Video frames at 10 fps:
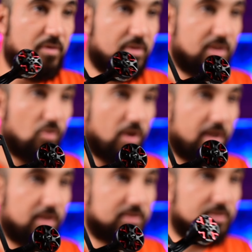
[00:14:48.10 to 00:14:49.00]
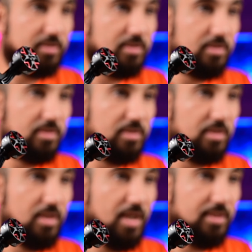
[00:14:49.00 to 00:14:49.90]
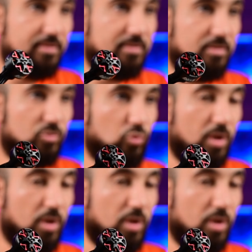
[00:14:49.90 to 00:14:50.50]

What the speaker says: the wires cut to